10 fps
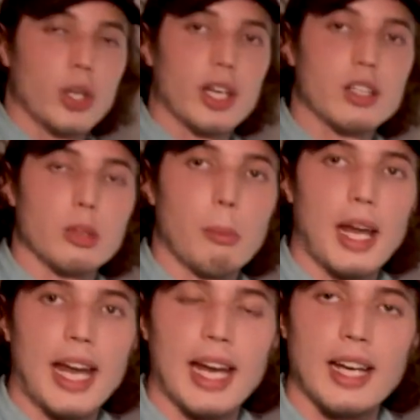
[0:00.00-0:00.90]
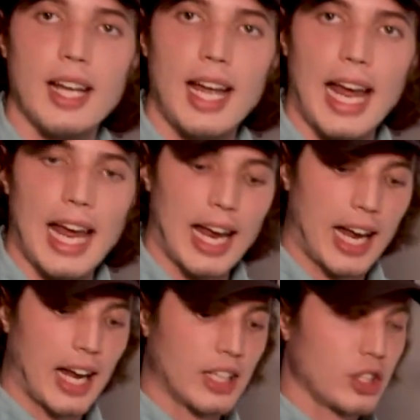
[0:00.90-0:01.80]
get a domain,
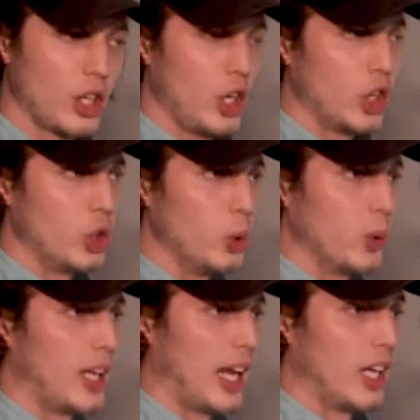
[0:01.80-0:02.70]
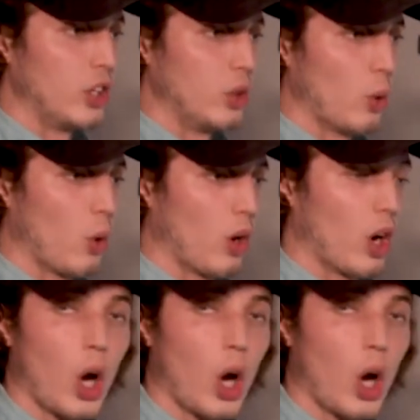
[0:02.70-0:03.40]
and you get your